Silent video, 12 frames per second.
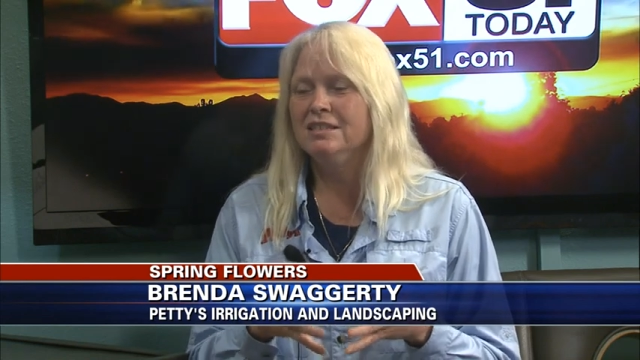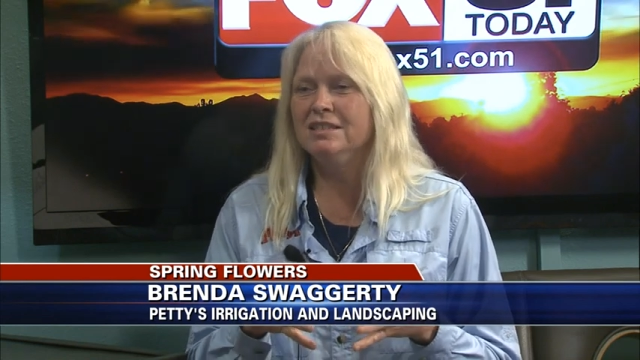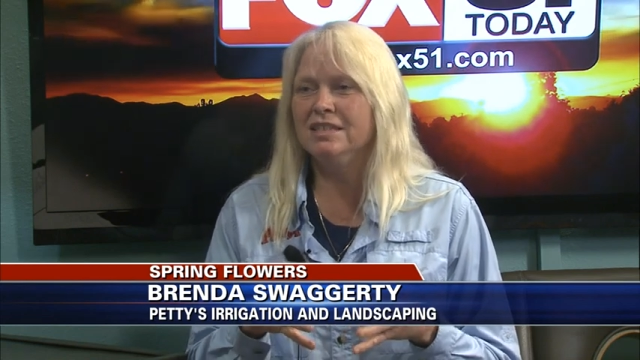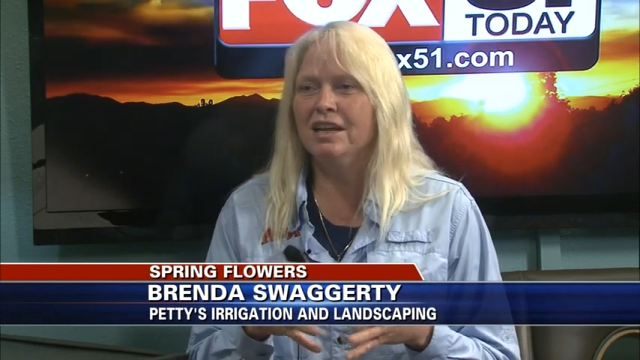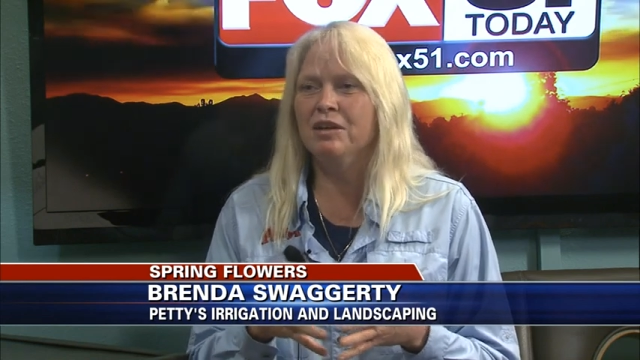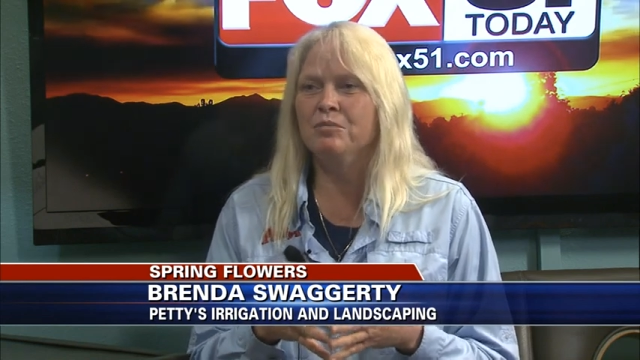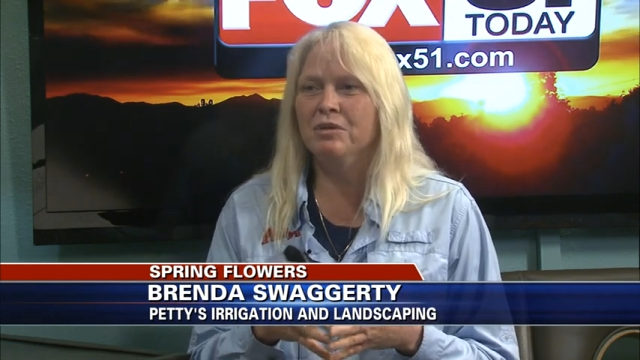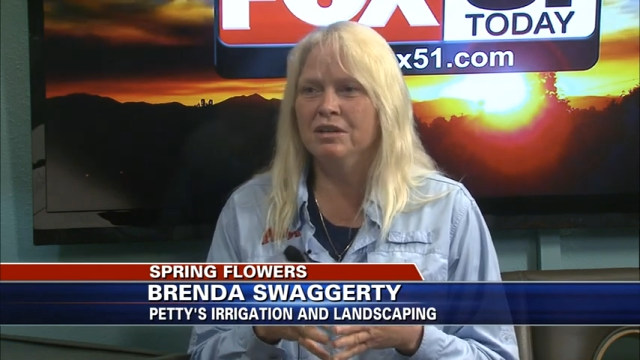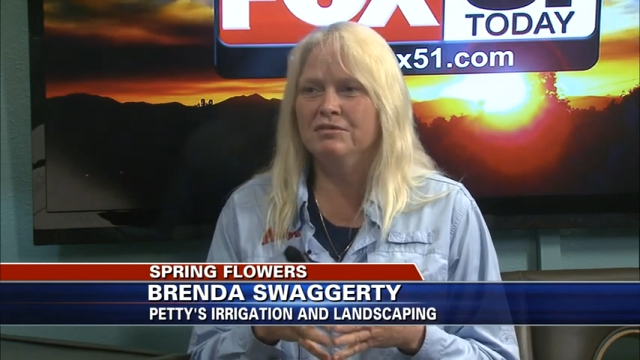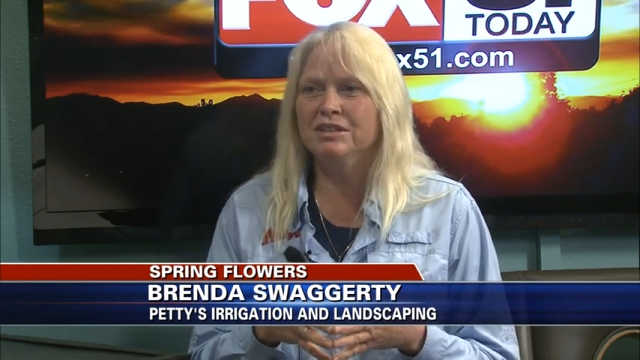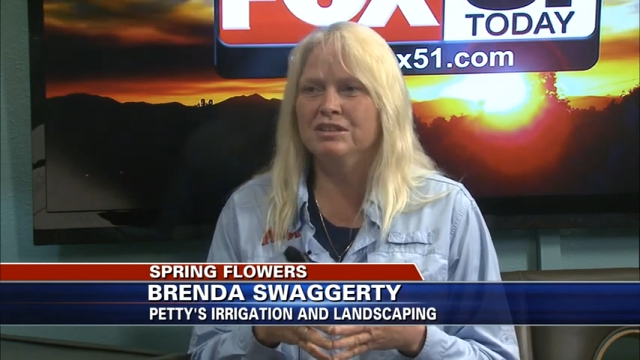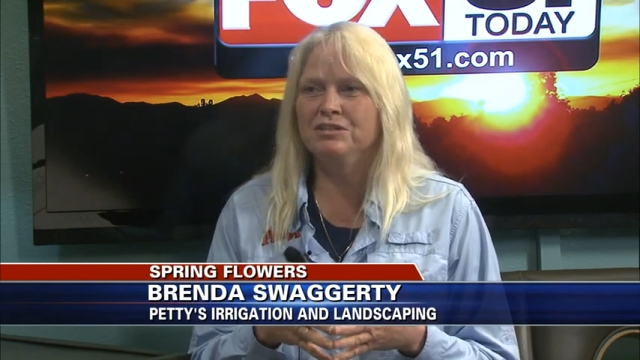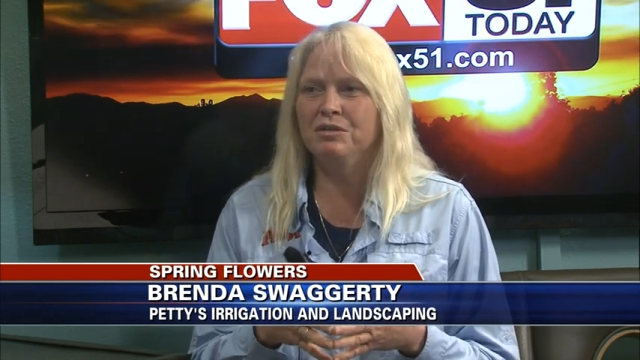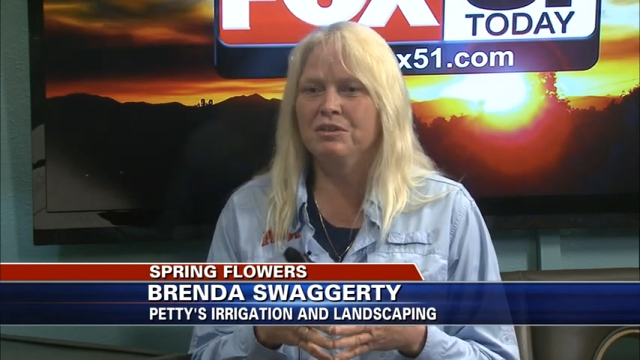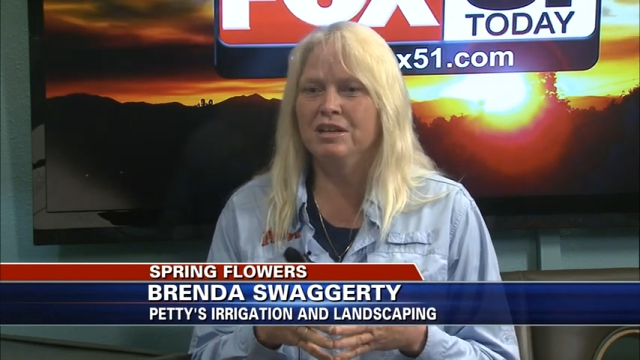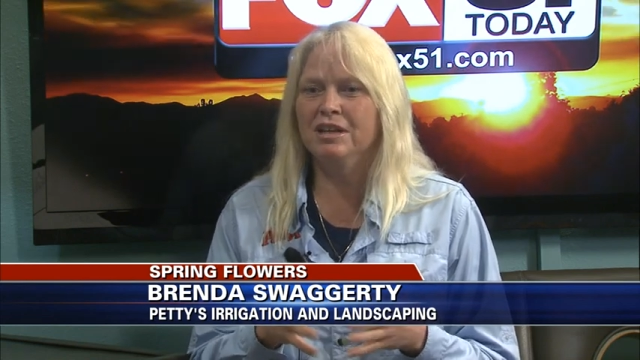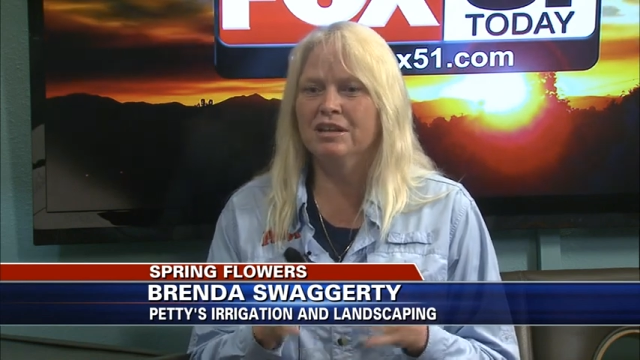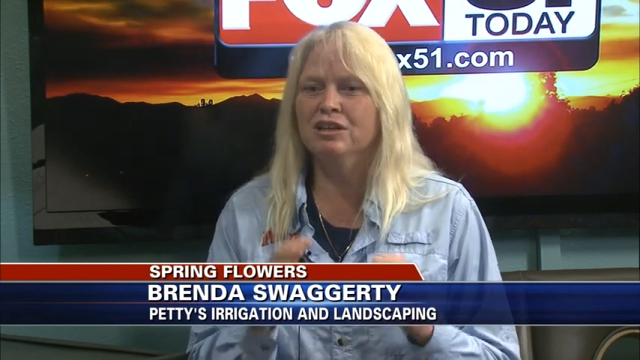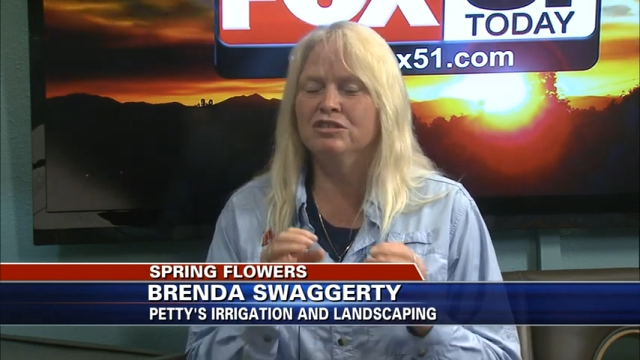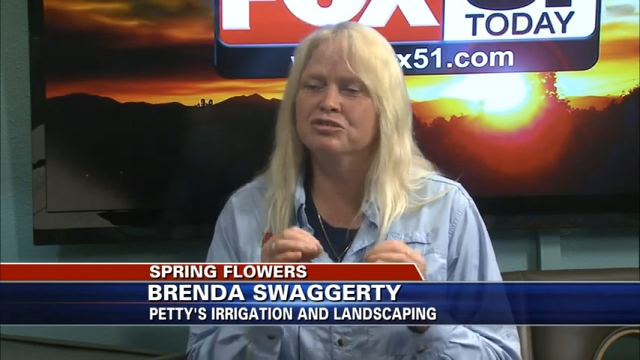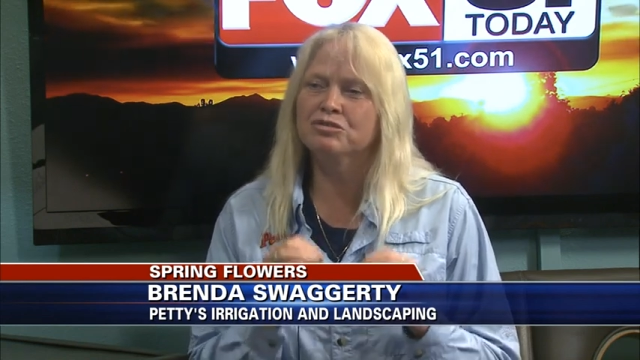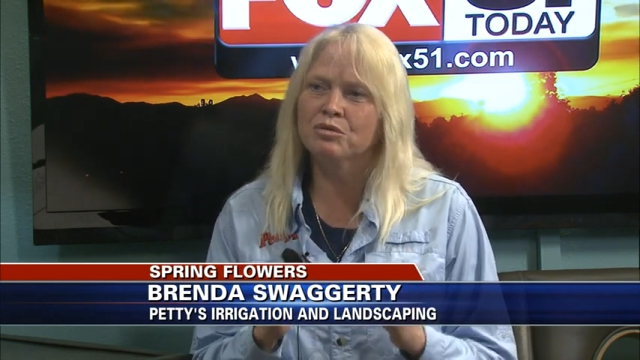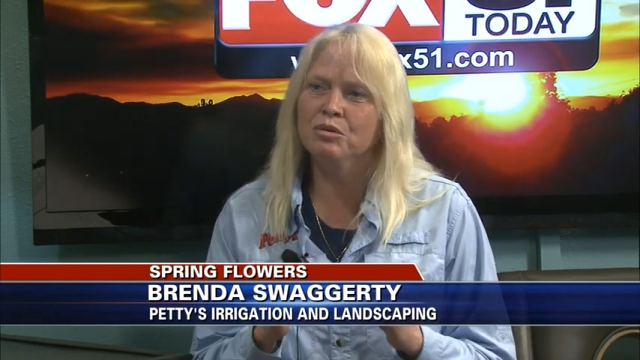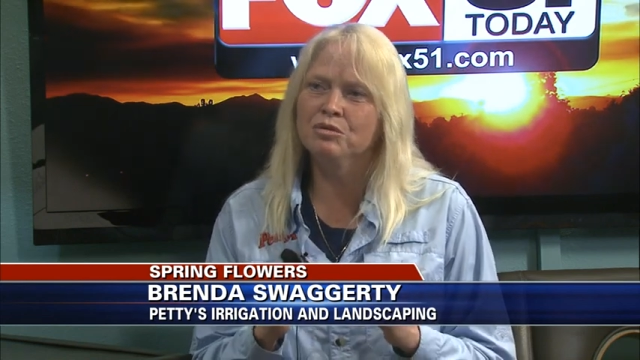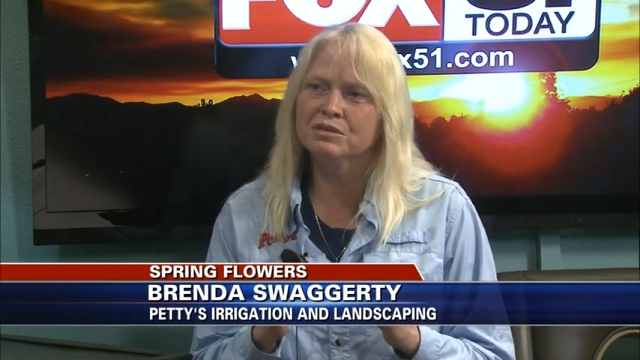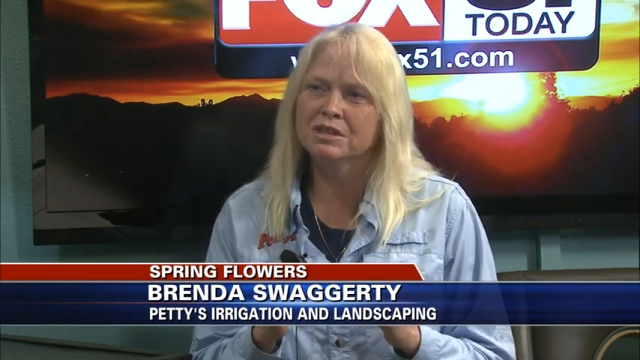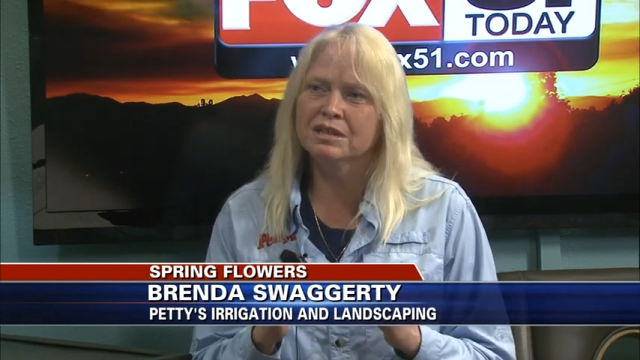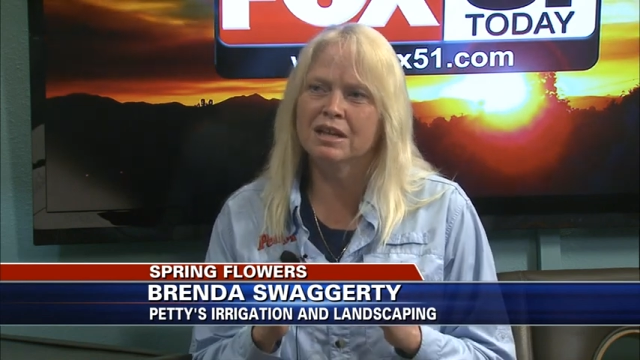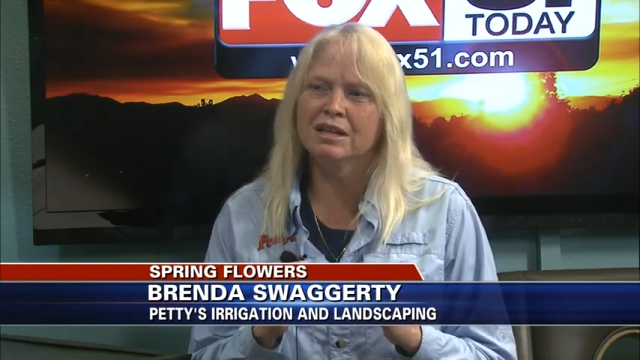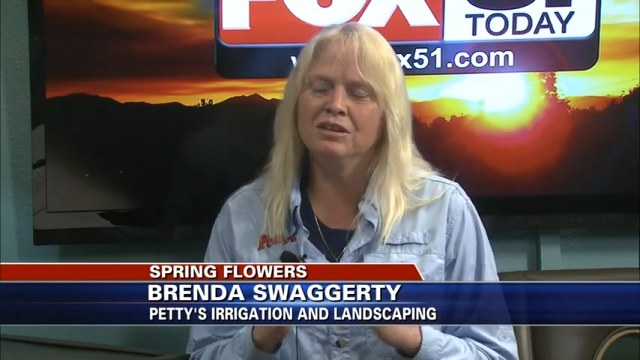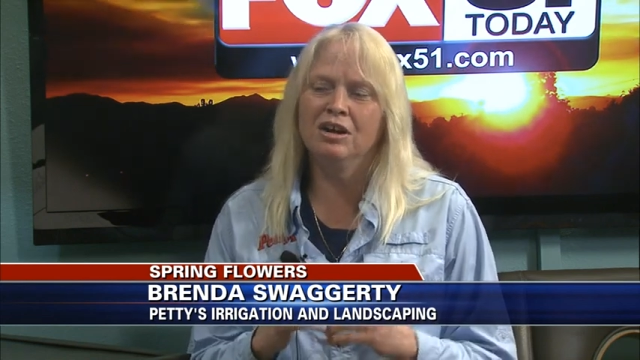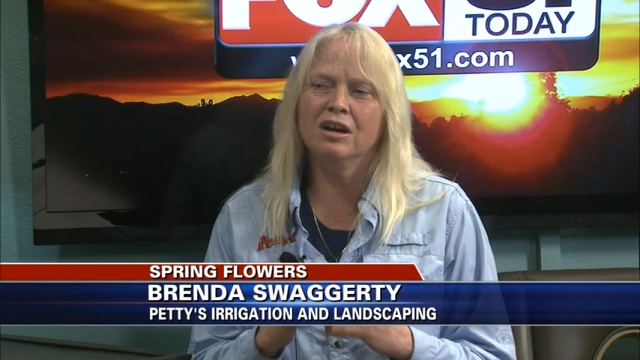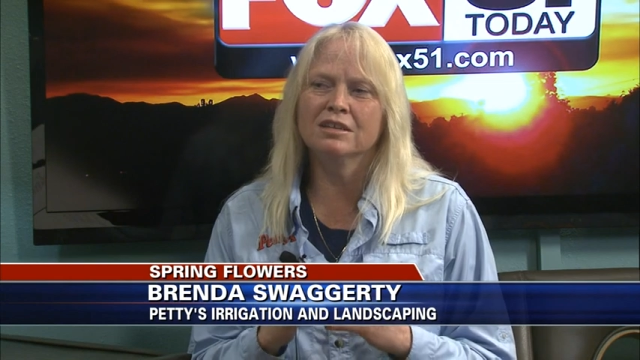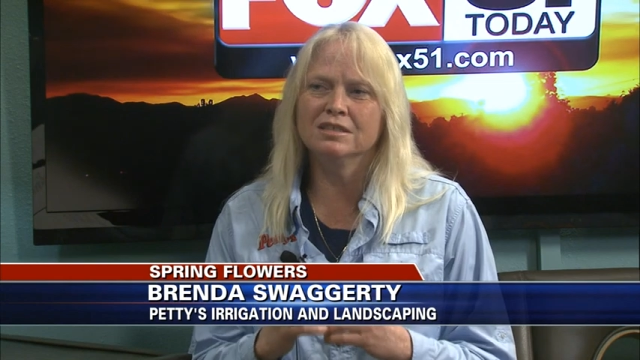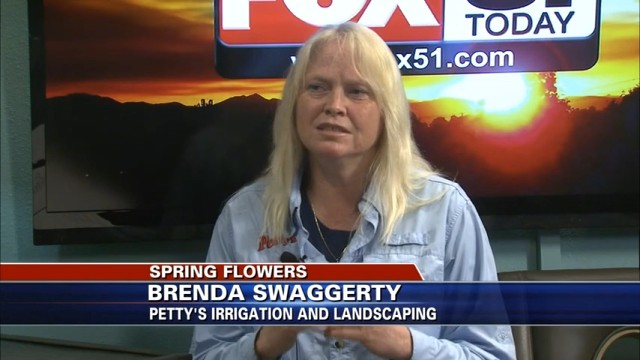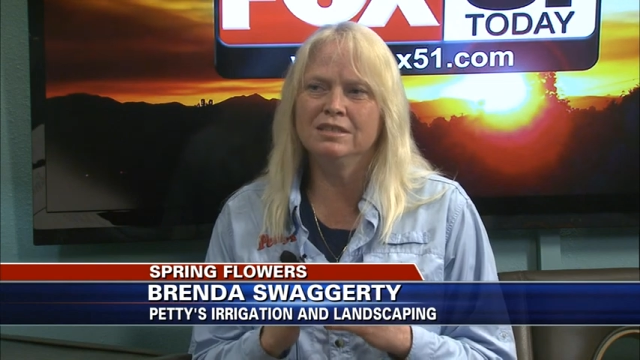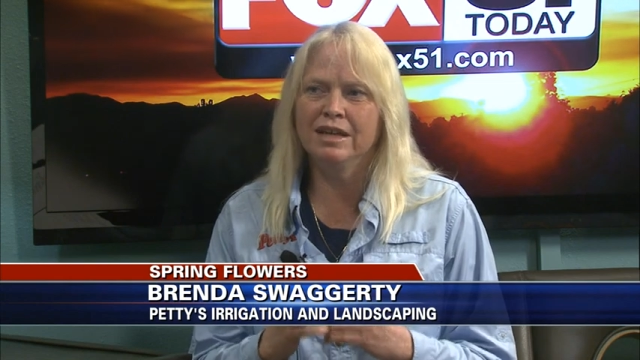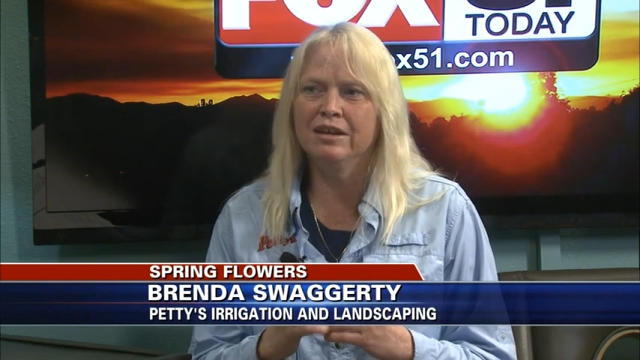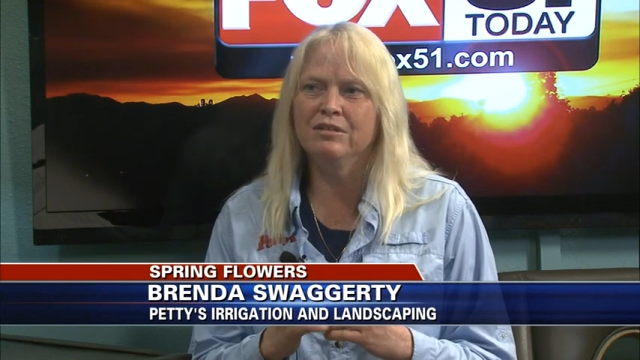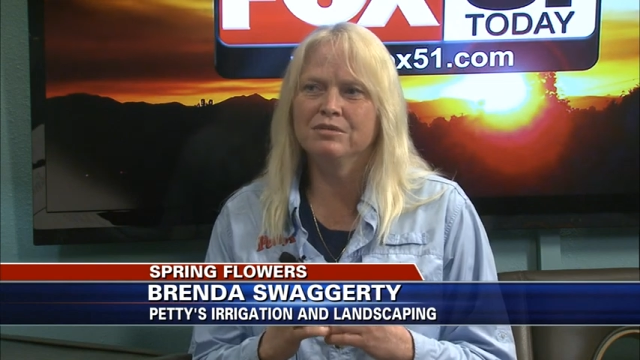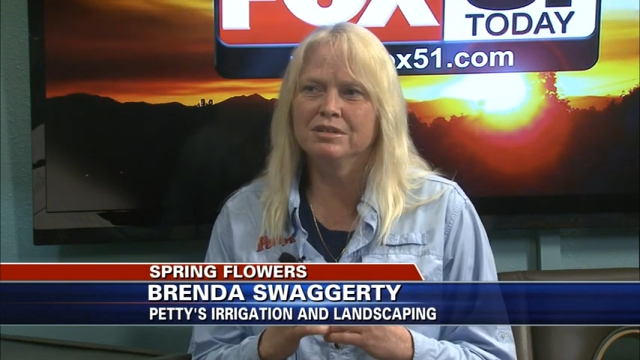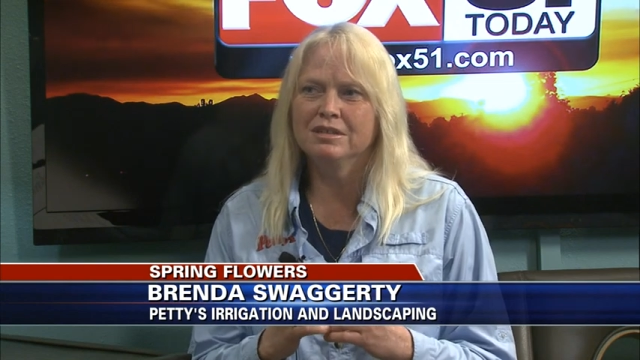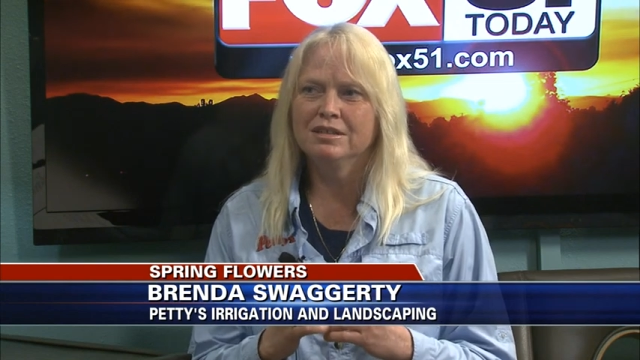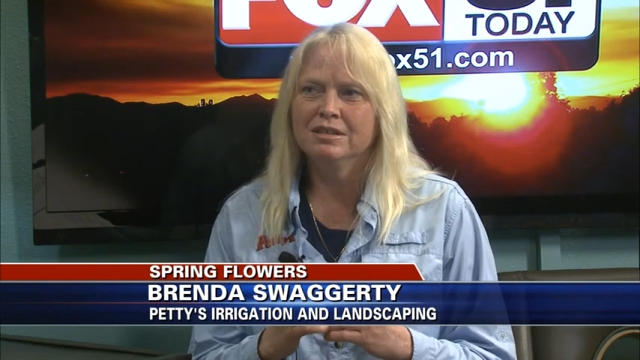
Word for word: to get rid of it so that it controls it and knocks it down.